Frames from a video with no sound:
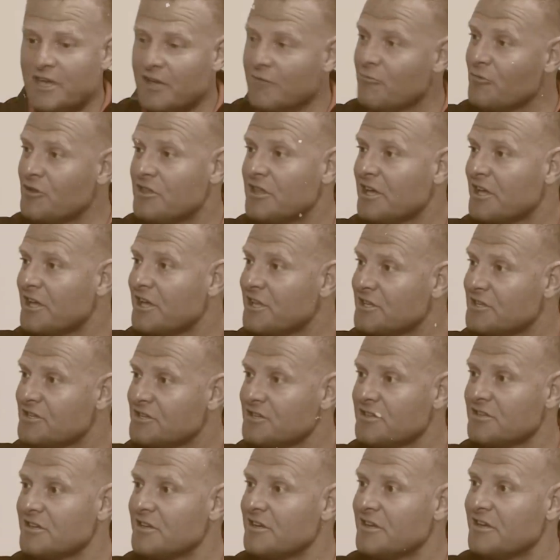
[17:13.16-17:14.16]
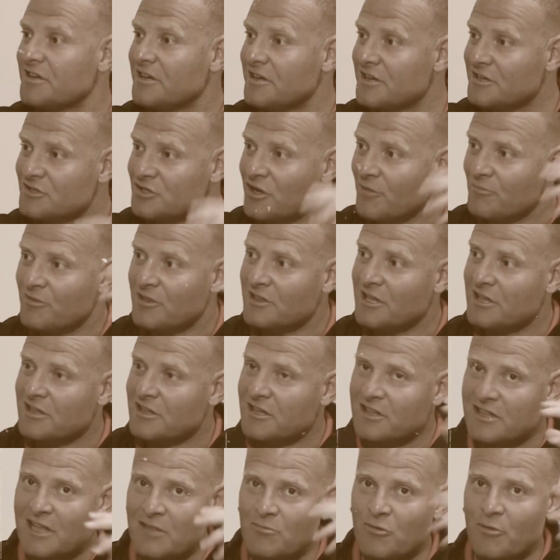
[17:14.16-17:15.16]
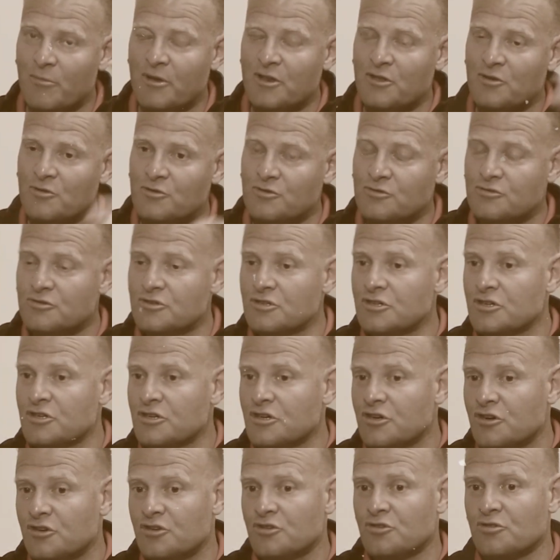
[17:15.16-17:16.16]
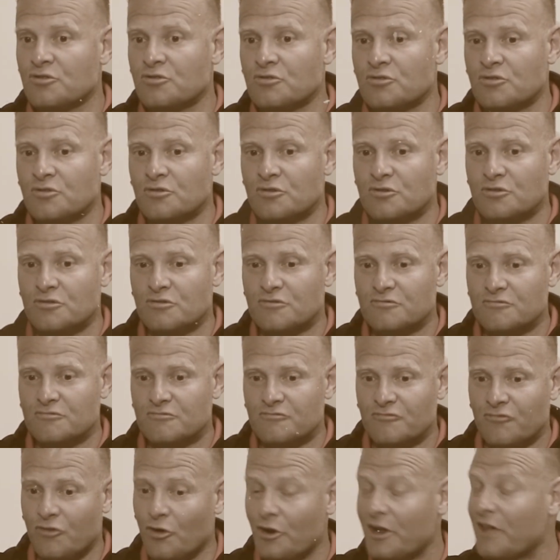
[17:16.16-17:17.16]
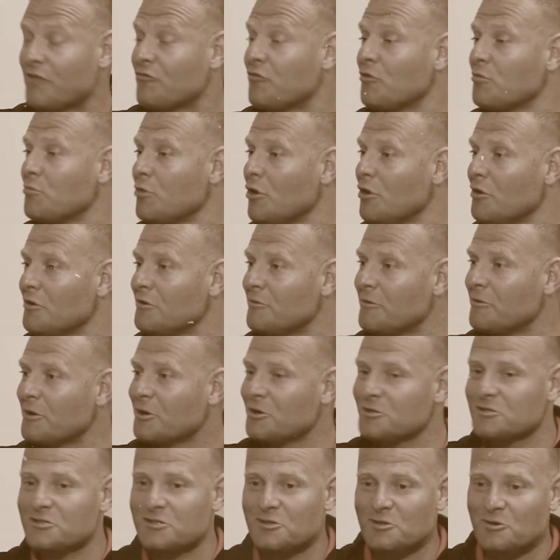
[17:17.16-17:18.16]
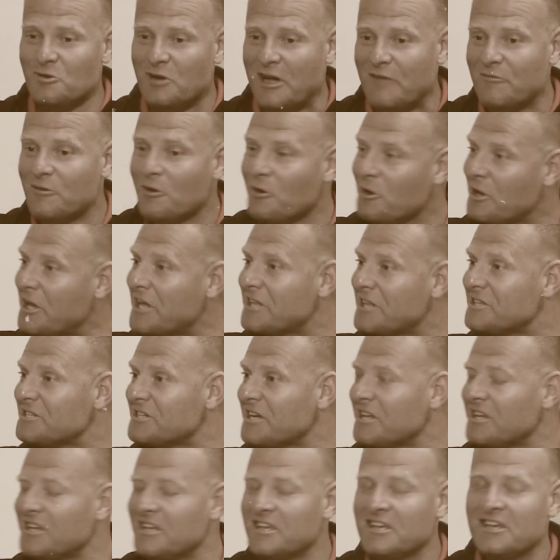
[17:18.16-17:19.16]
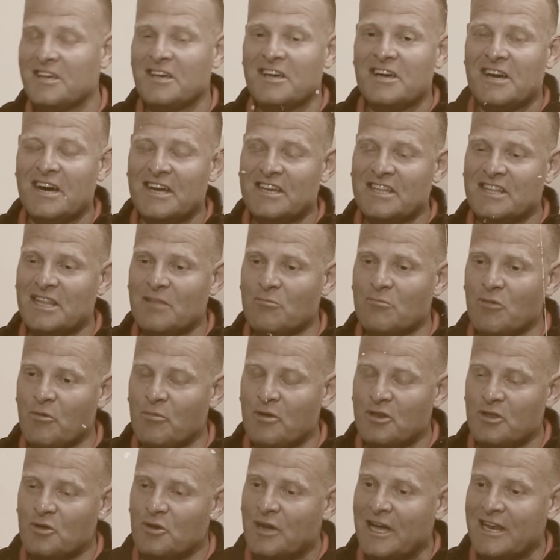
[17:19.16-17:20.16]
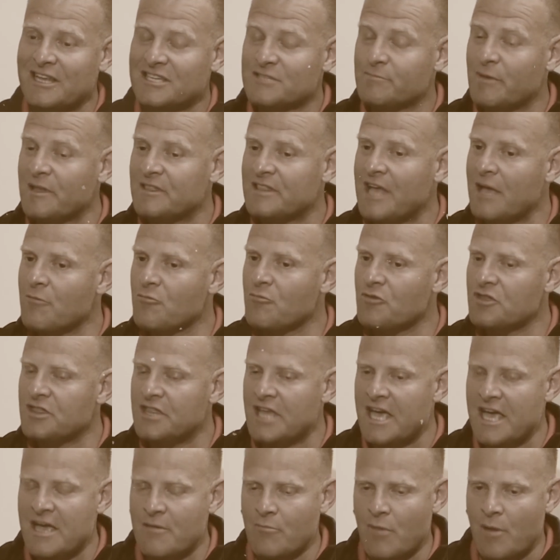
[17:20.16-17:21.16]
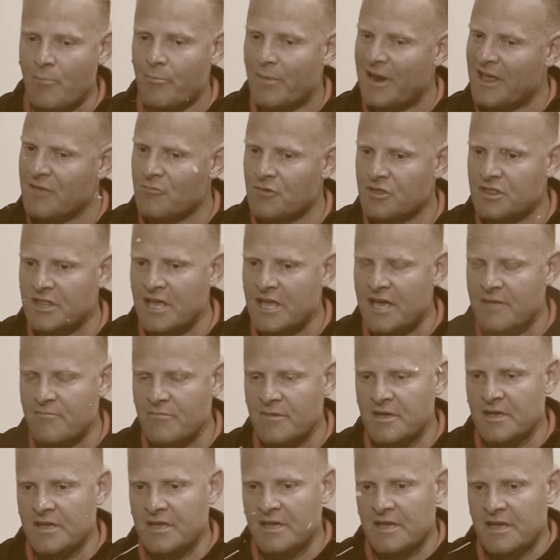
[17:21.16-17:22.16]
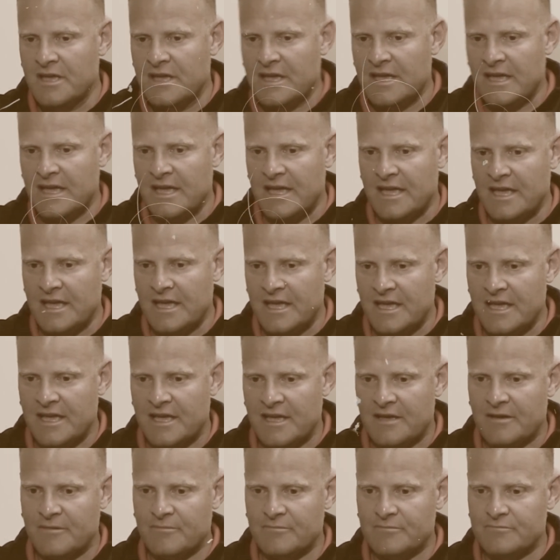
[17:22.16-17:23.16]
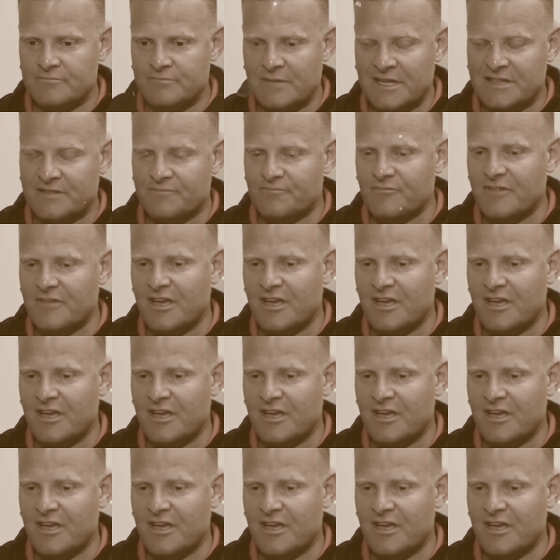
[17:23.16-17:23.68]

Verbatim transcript: the, with the kids is something that in that moment you you forget football because you have your kids and. And in that moment you can spend time with them and play with them. Uh, but